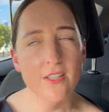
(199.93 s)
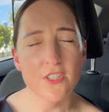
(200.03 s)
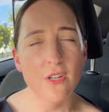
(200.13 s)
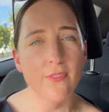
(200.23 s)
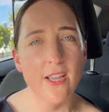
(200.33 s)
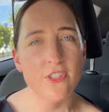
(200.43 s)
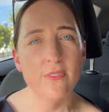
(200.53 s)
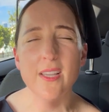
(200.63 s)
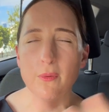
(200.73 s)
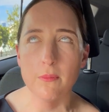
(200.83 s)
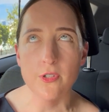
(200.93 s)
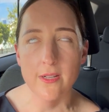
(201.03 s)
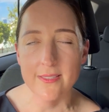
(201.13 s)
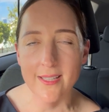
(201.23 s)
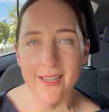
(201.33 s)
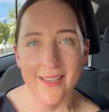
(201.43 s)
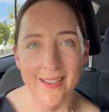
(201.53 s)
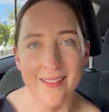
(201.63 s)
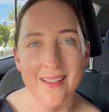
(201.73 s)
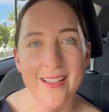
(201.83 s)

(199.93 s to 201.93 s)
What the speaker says: Certification, you get what I'm trying to say here.